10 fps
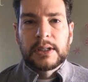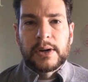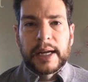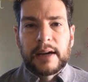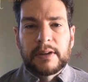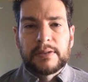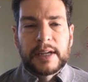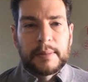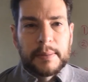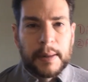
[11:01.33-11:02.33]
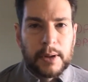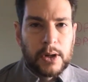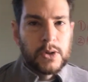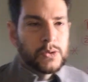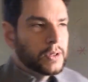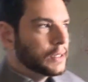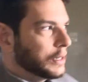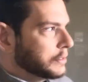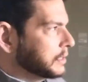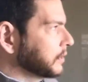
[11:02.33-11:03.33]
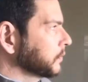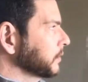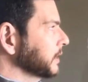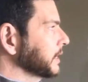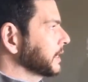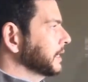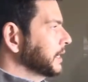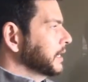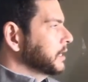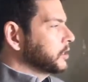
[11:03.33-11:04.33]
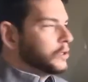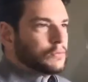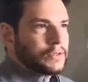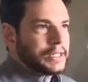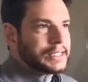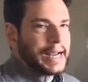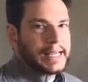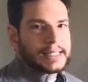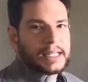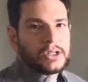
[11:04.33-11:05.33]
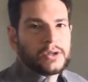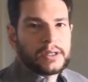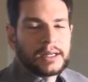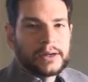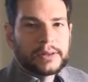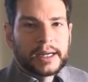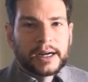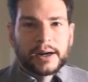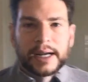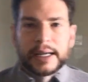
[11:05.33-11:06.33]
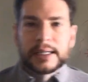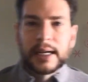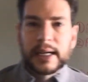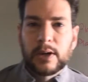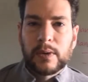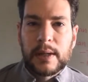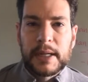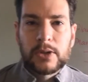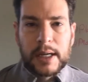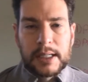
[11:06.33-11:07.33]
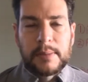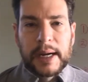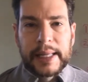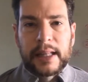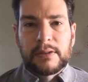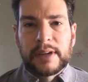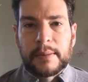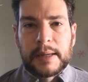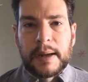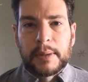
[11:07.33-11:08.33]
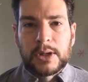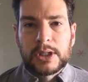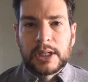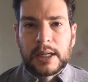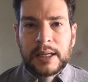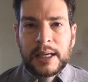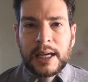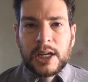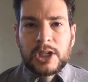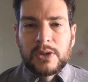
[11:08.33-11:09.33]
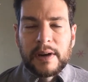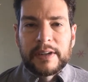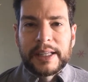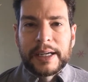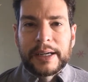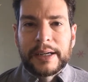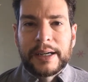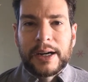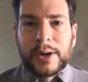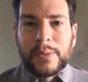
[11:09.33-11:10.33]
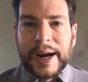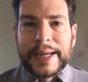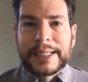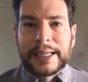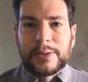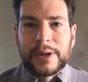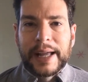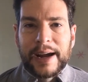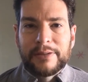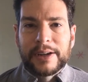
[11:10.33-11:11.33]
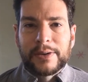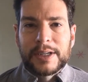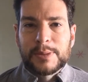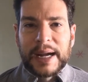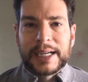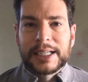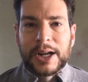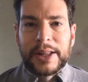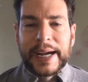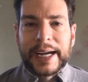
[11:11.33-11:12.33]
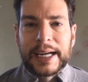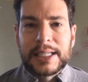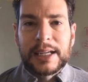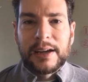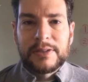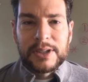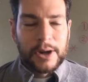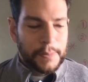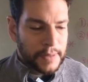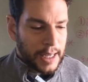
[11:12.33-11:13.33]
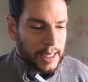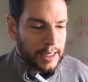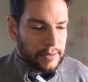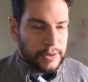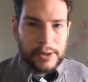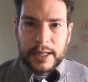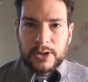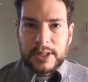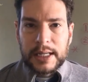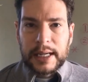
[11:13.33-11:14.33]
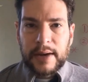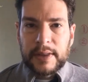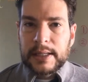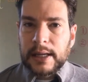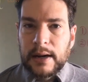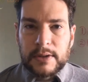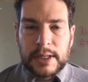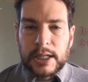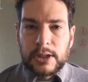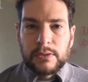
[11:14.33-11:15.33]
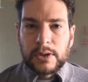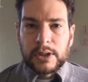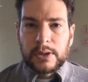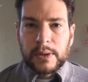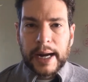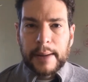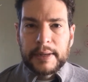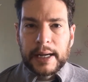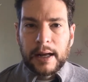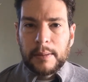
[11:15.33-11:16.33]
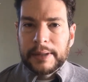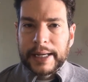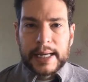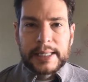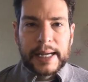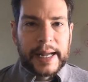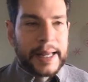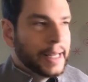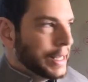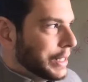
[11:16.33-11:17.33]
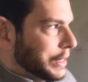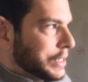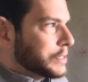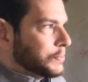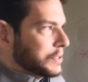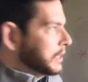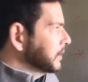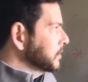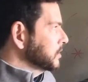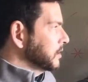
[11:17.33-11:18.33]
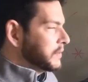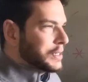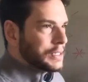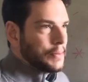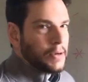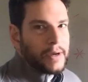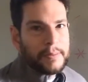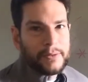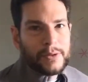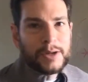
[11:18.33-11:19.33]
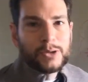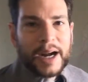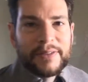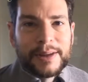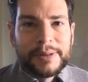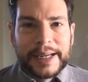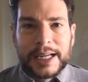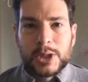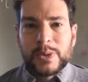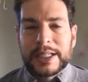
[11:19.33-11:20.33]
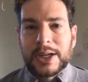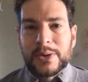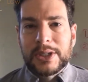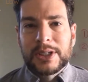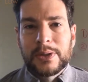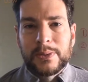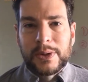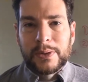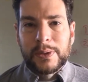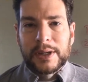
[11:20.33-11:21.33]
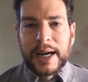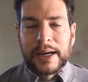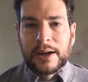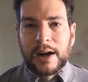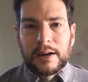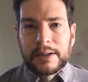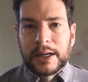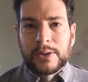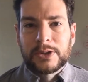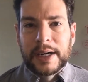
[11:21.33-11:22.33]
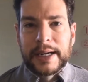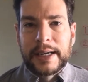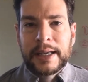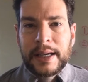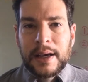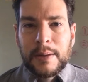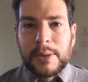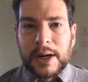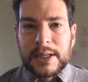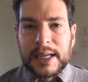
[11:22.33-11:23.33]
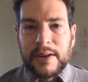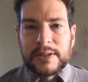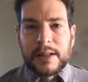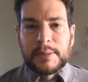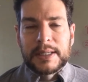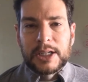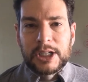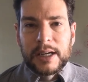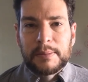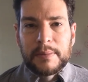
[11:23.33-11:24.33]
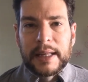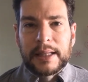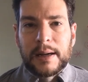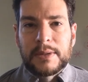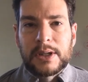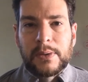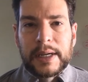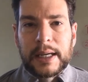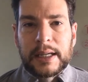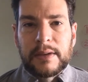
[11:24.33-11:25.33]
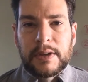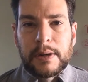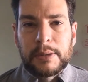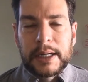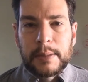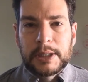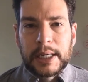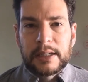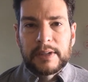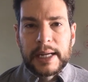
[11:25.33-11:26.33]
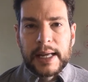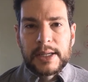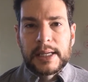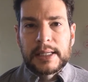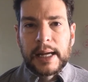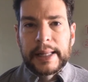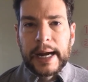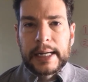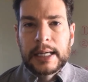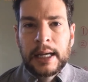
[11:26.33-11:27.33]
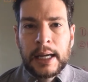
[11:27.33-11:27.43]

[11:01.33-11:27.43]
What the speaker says: don't have a family member who's really good for the tasks that there and can really be trusted by the other family members to do everything right and will have their respect and all that kind of stuff. So if you're interested in having this conversation further, we're happy to help. Like I say, this particular service, we draft the plans. We're not trying to put ourselves in the position to implement them. So we can give you a pretty objective analysis on that.